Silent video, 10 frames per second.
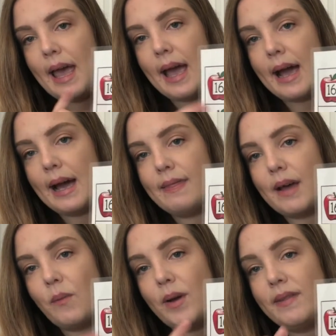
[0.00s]
and
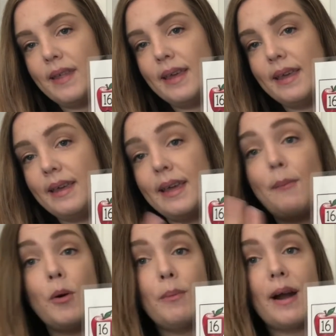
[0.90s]
that way they can
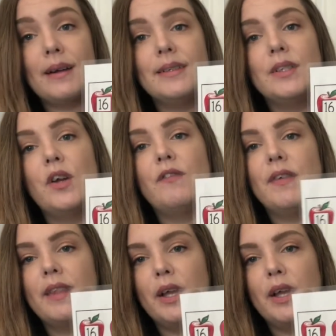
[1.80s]
get more practice out of it.